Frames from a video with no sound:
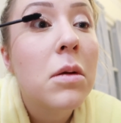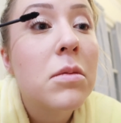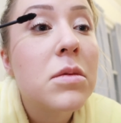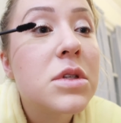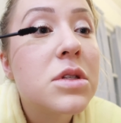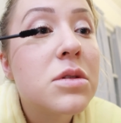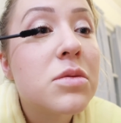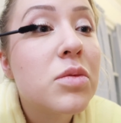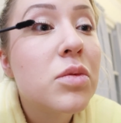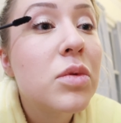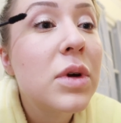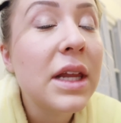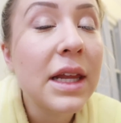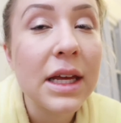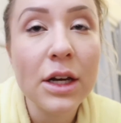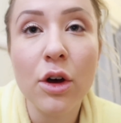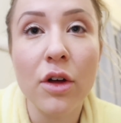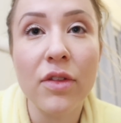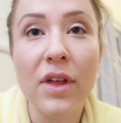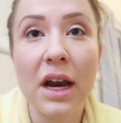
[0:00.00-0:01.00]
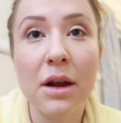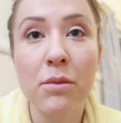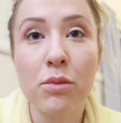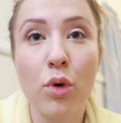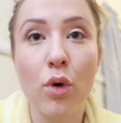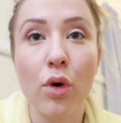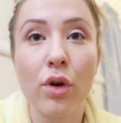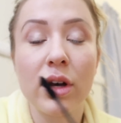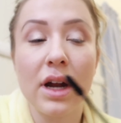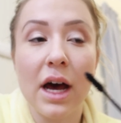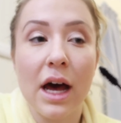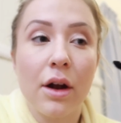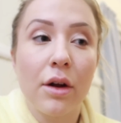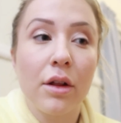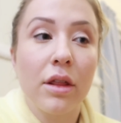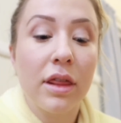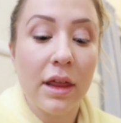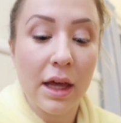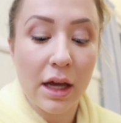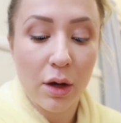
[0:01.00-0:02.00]
It's really not that important, I
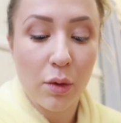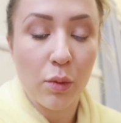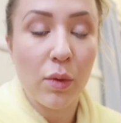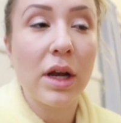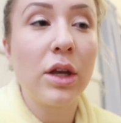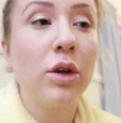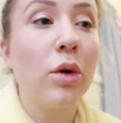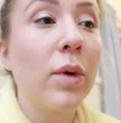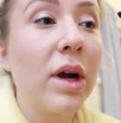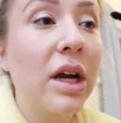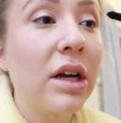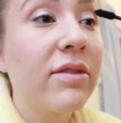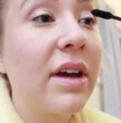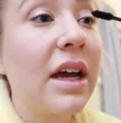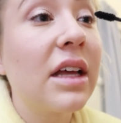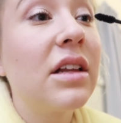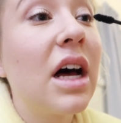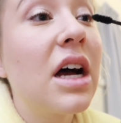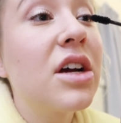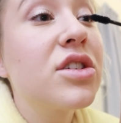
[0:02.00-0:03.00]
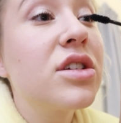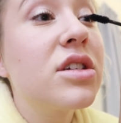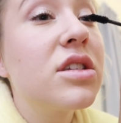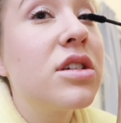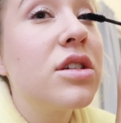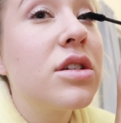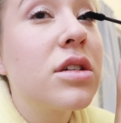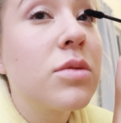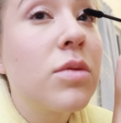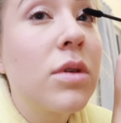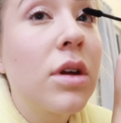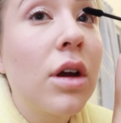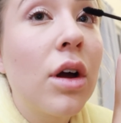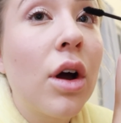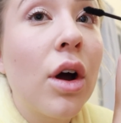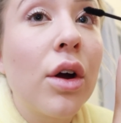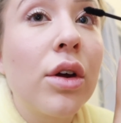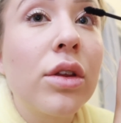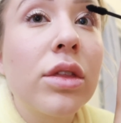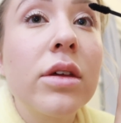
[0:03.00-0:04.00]
don't think, when you're wearing fake lashes. You just want to
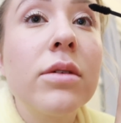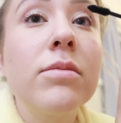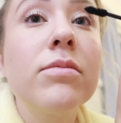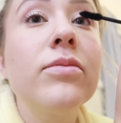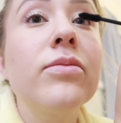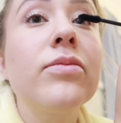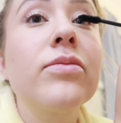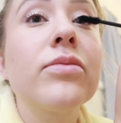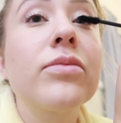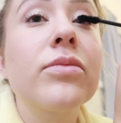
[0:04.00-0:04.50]
coat them.